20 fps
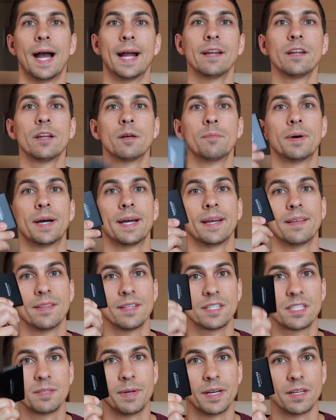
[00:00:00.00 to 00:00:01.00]
I ended up buying
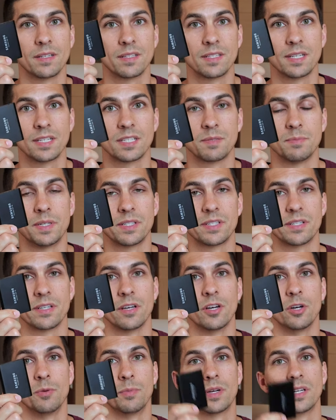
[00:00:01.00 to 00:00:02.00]
this about 6 months
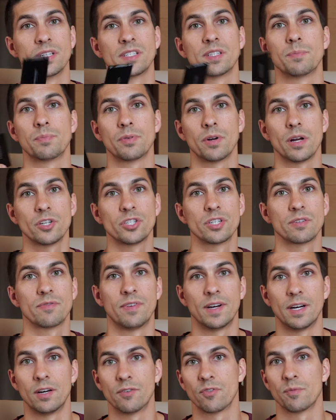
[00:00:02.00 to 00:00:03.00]
ago because the project
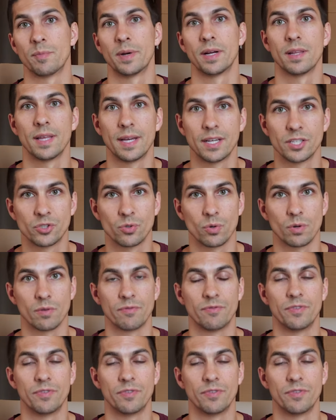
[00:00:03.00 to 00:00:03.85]
file for my last short